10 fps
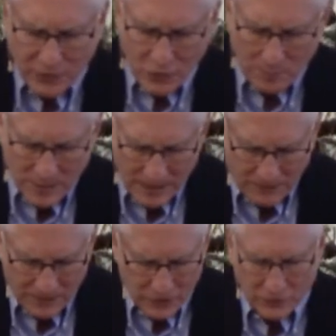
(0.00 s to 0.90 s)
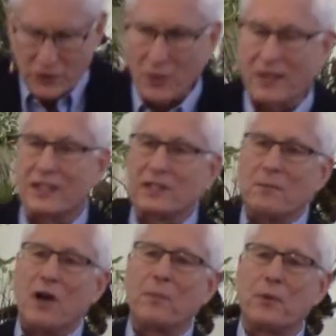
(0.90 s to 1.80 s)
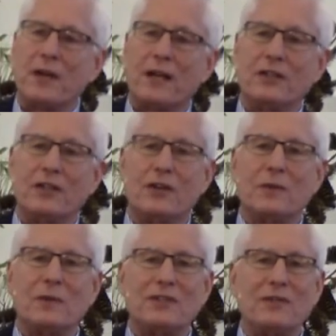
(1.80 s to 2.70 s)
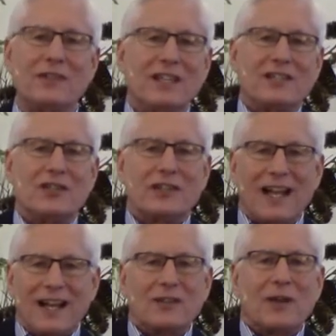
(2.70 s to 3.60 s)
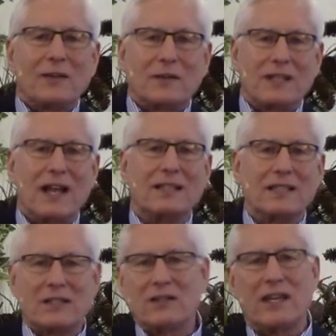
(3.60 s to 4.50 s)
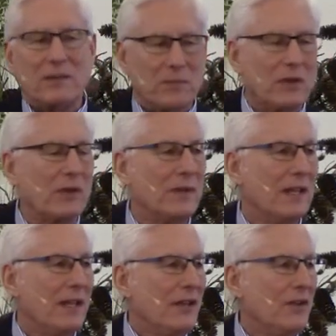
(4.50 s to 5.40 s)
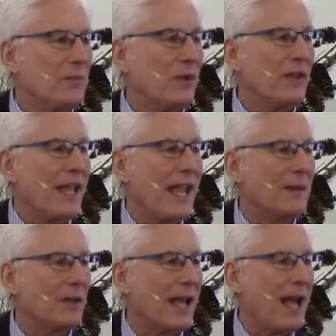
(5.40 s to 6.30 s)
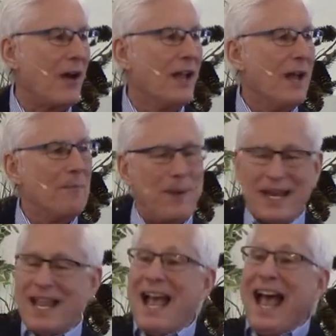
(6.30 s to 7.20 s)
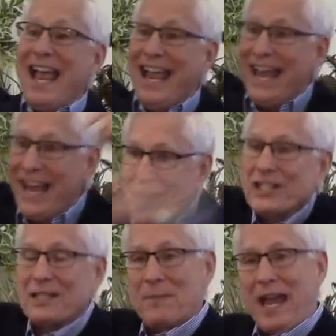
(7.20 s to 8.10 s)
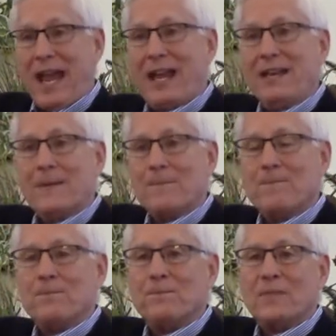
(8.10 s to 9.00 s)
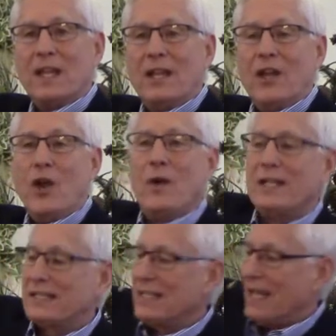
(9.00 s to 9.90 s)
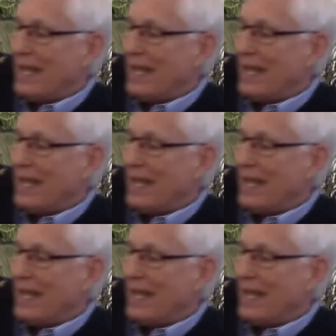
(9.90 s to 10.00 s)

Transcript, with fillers: for your own benefit, you'll do it. The small print on your what you think is your contract with God says, okay, you can pull the you can pull the animal out. But here's a man who is